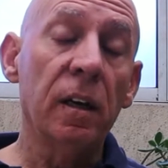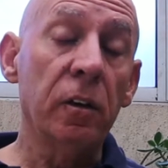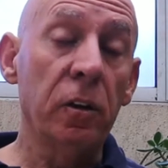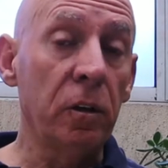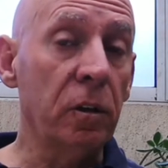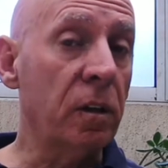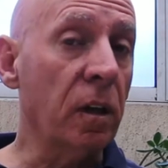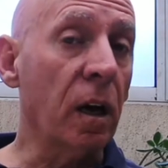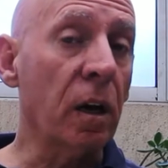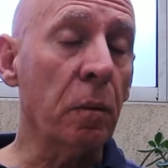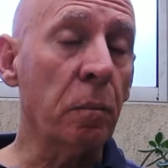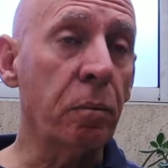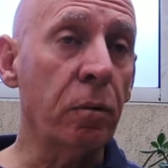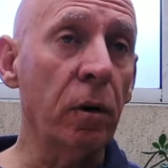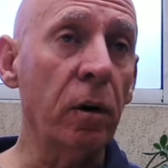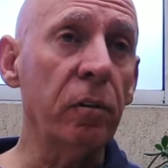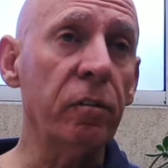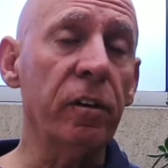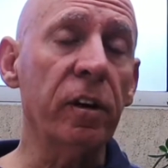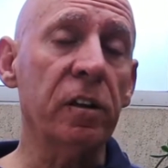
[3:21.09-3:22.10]
You got to
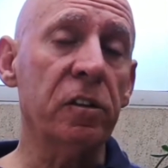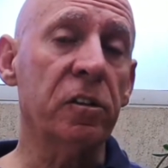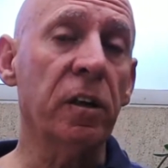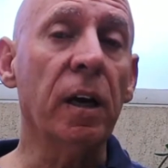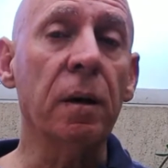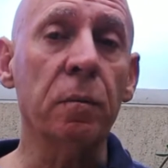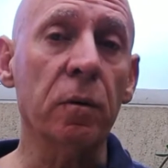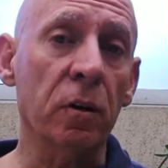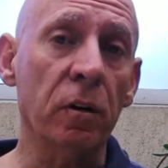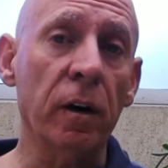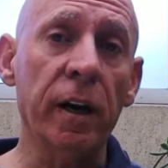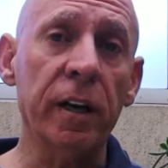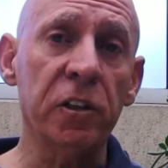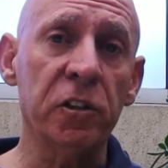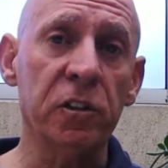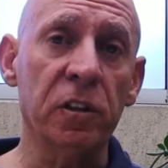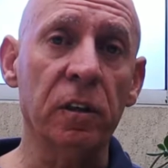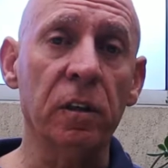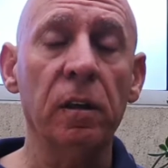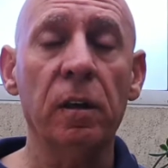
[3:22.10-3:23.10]
prove it to
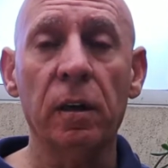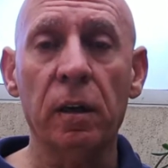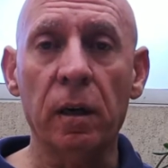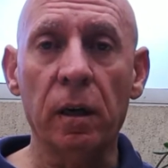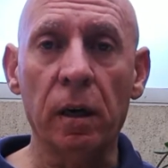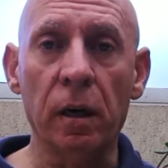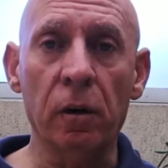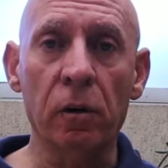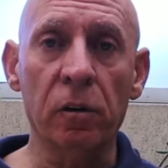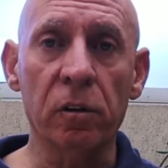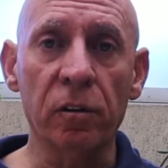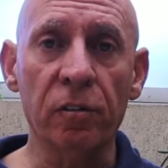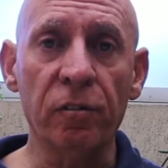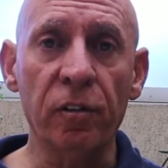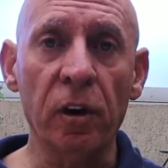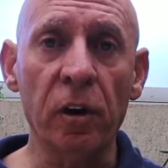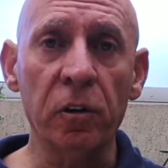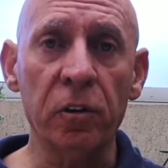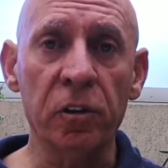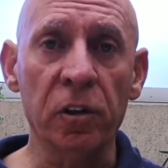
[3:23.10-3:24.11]
immigration. Here are the
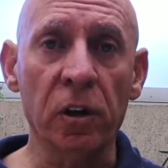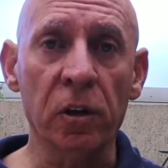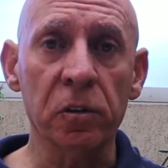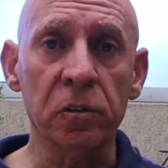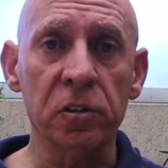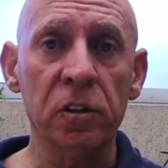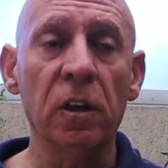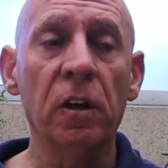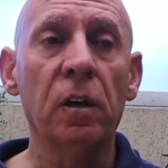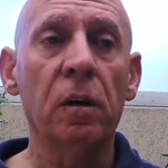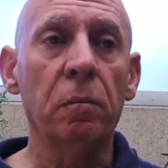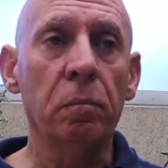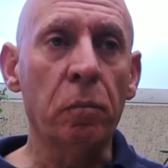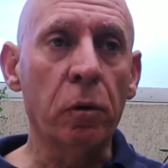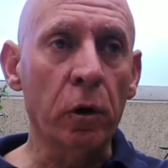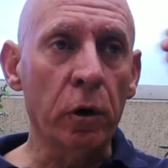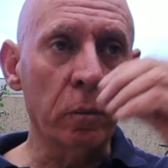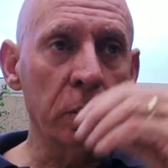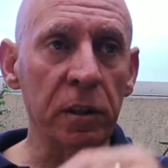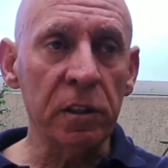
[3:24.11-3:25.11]
photos.
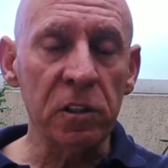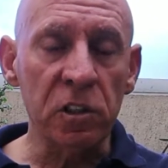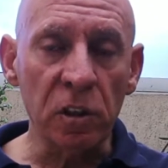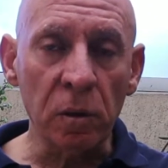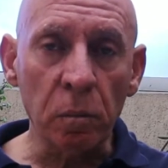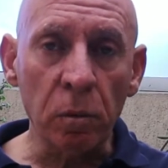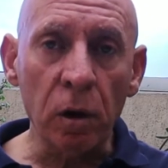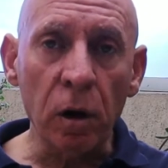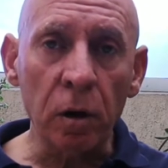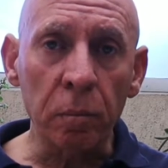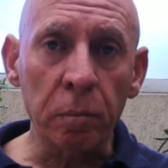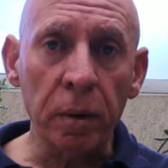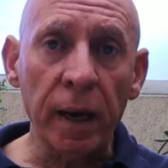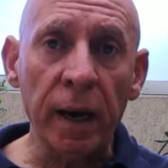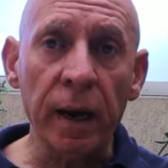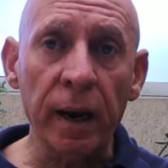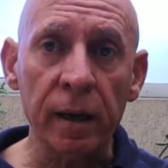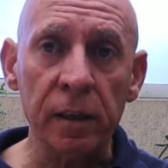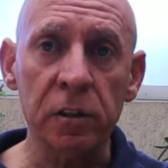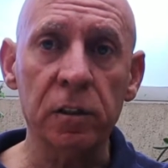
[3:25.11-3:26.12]
Put them in Ziploc
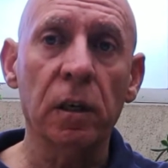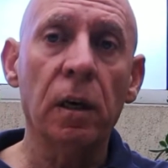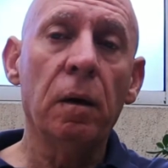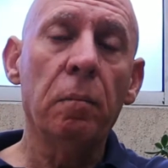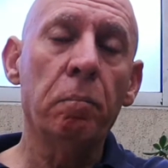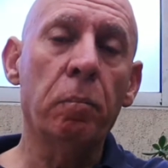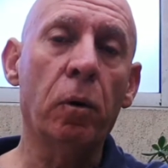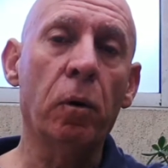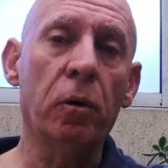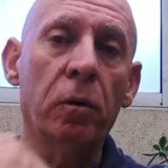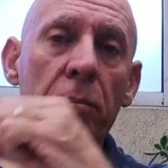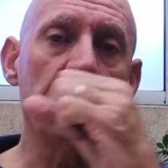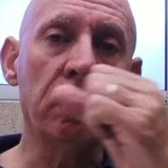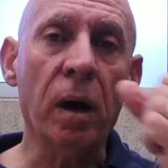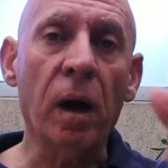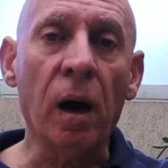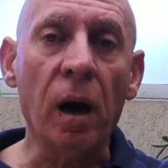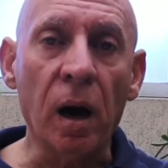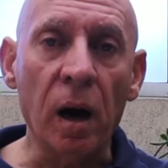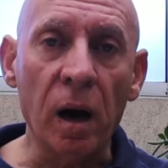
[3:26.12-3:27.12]
bags. Put them
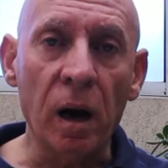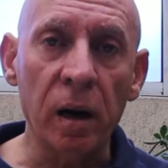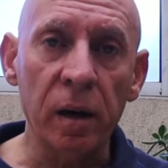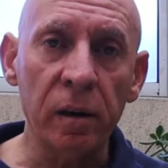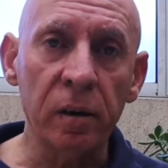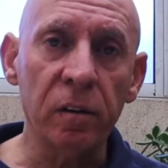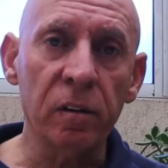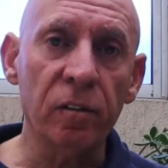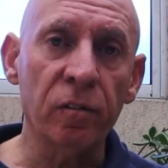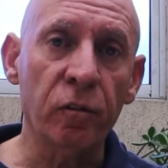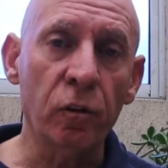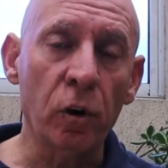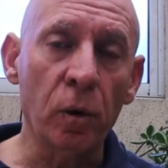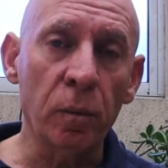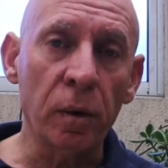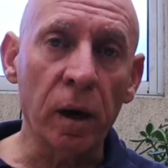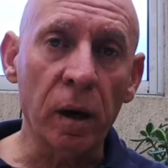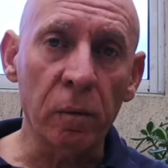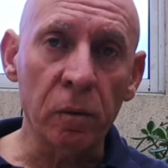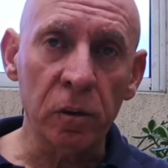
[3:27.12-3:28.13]
behind the form
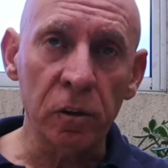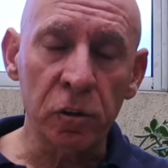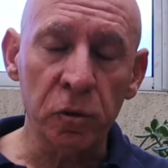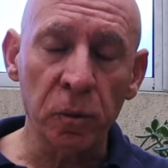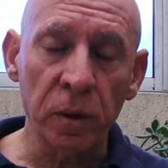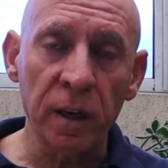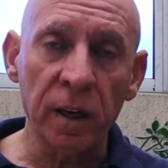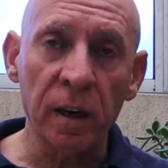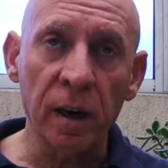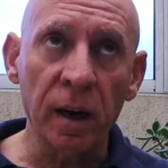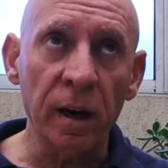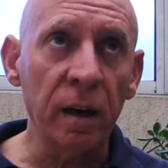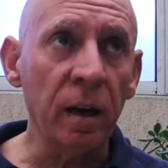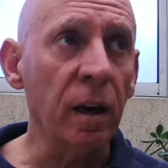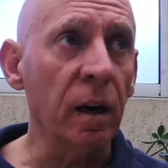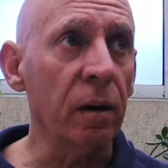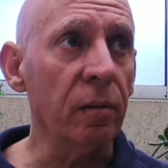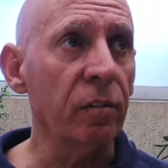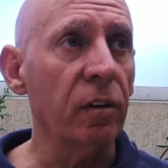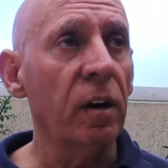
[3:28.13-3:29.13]

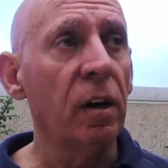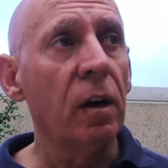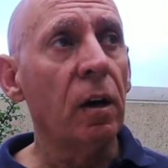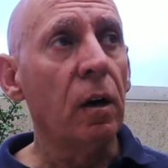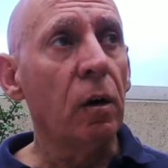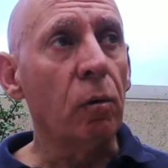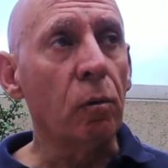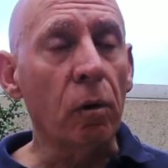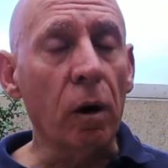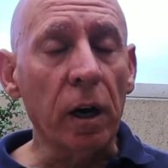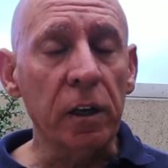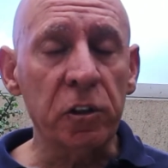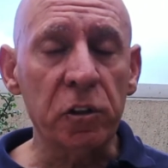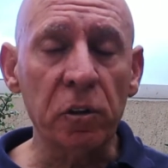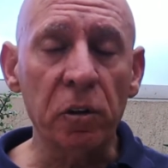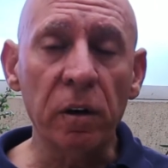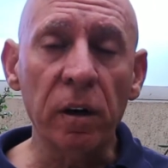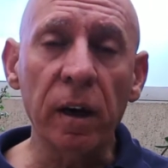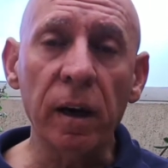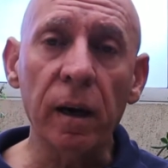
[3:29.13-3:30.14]
I-129F. Write
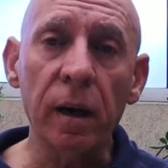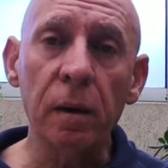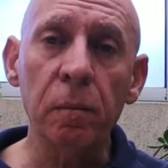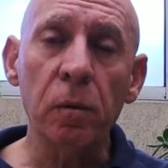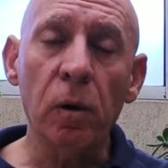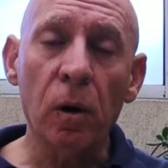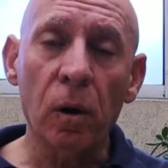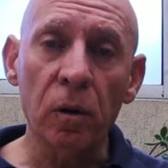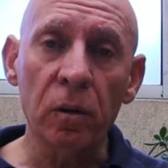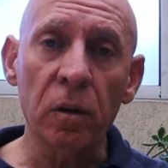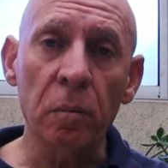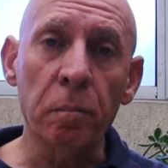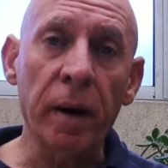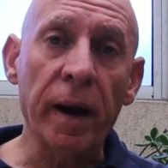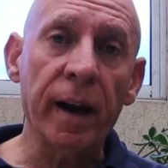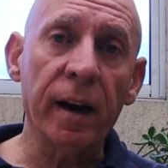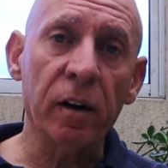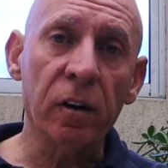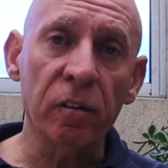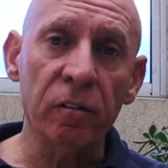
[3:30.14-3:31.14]
your name on the
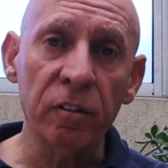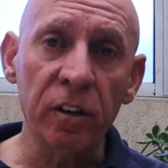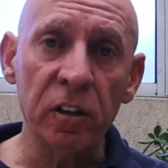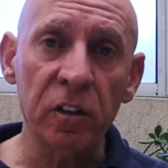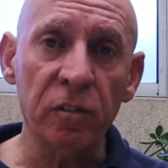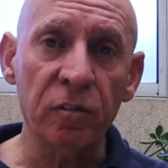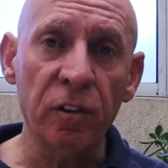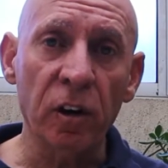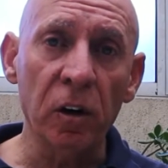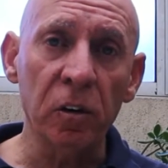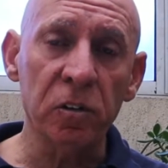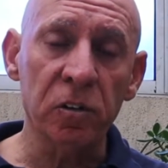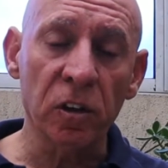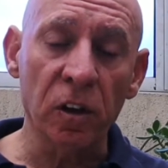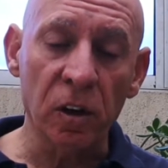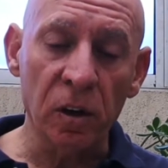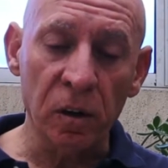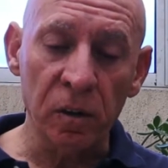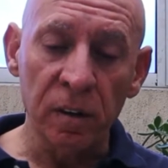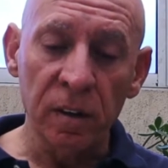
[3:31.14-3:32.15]
back of each
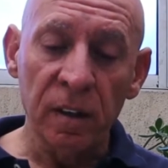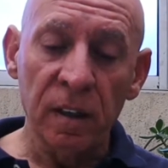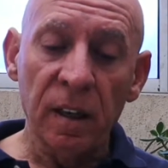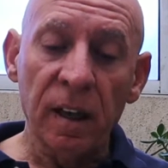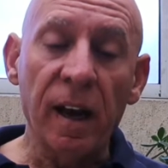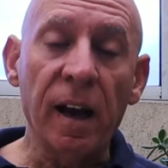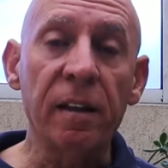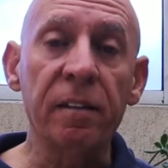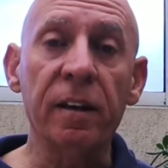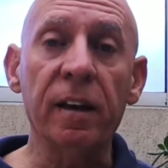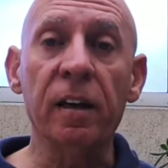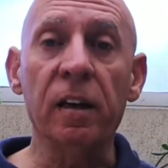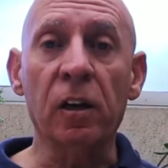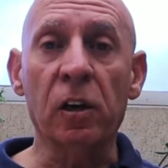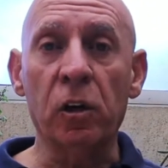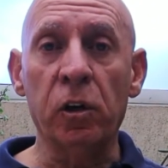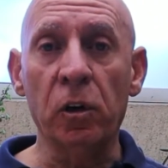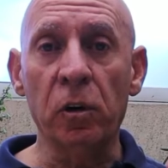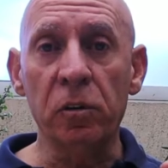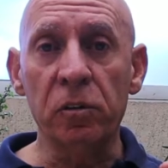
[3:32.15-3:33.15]
photo, and then
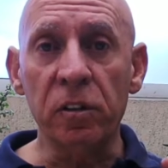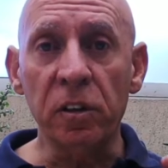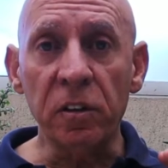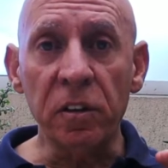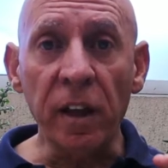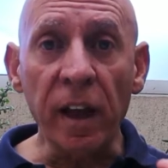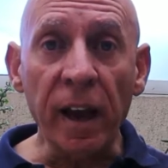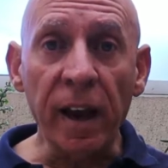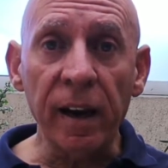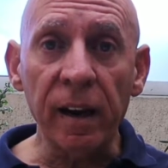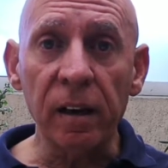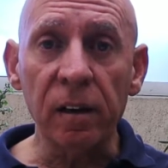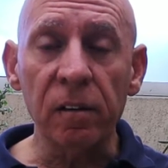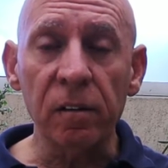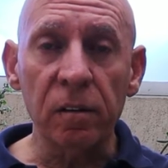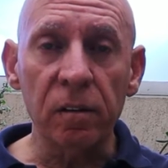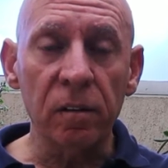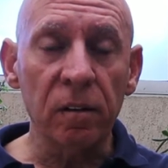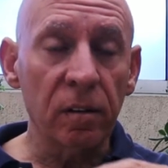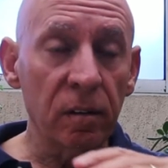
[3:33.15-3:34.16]
include the date
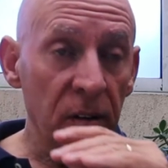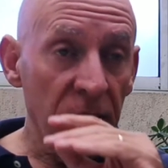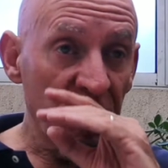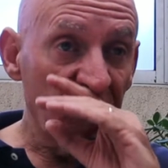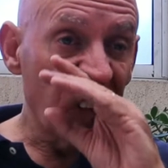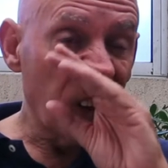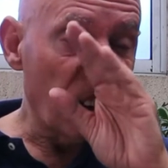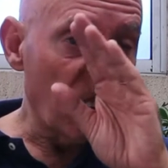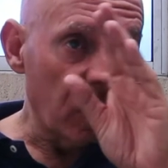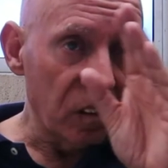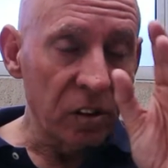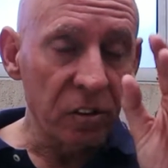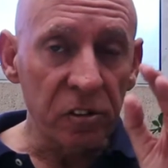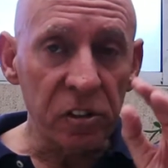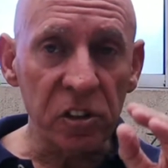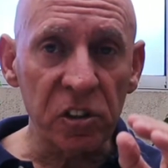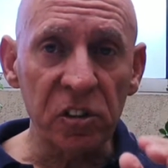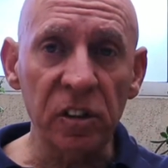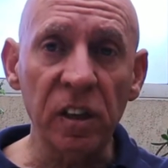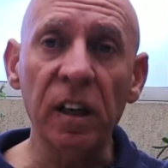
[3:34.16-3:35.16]
on the
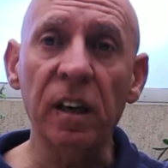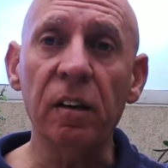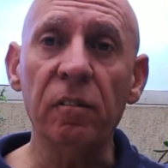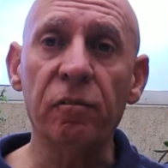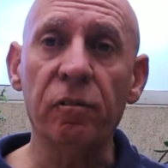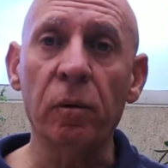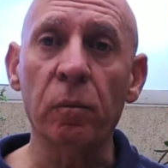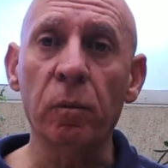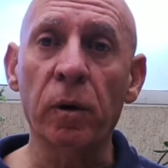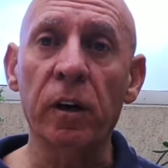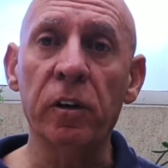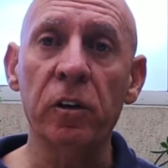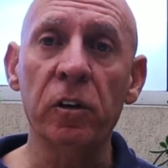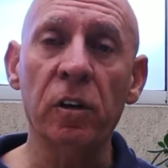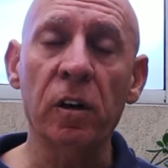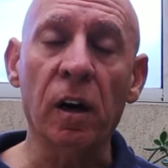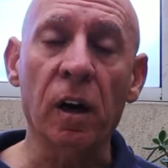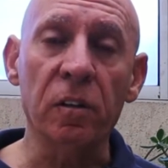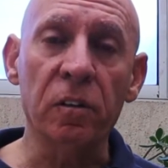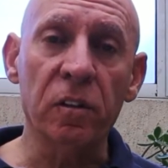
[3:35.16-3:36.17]
receipt from when you
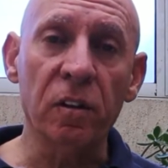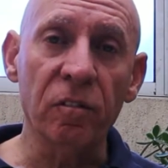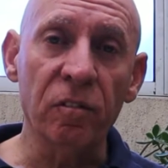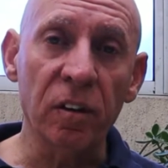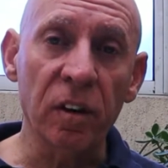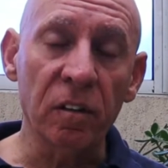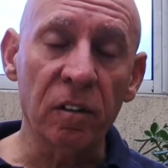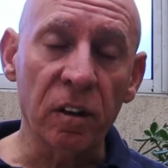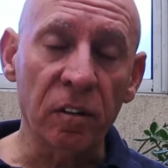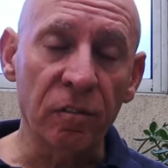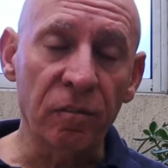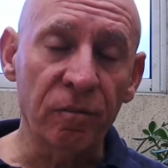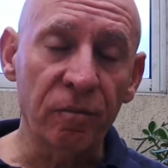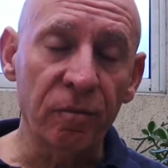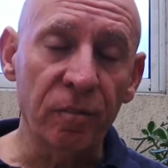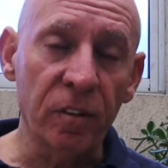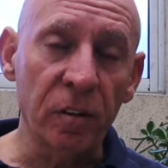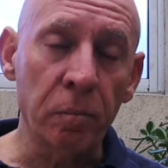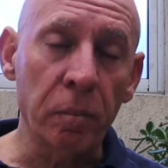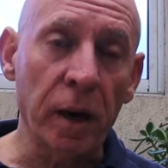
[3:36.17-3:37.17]
got
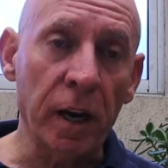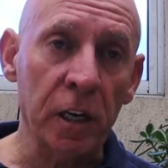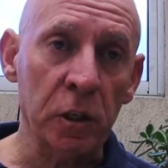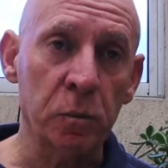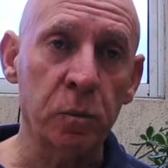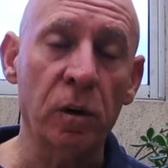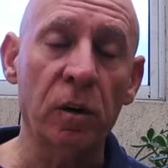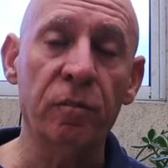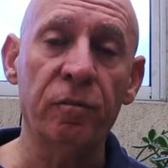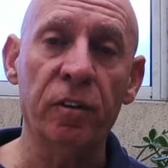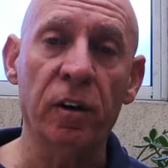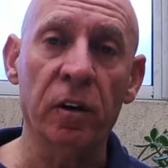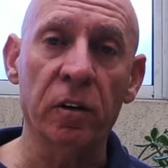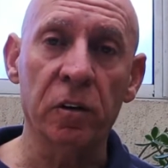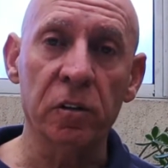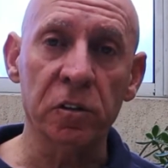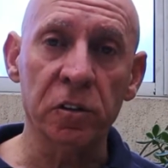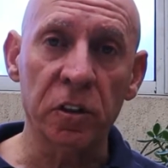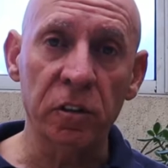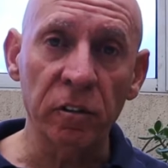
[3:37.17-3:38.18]
the passport
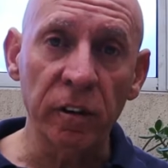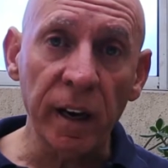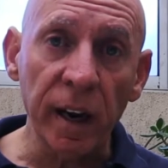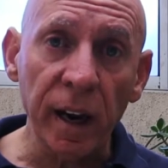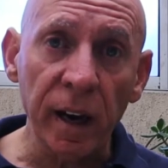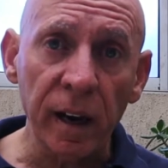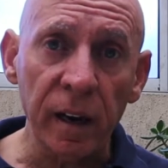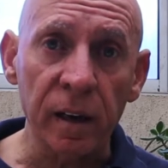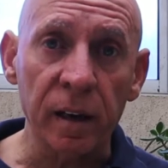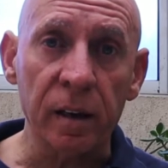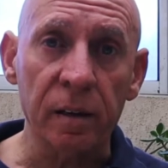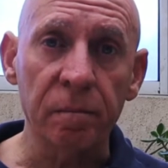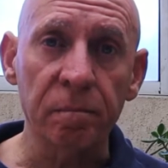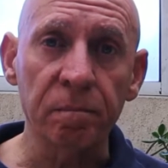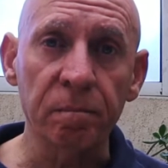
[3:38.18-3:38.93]
photos created.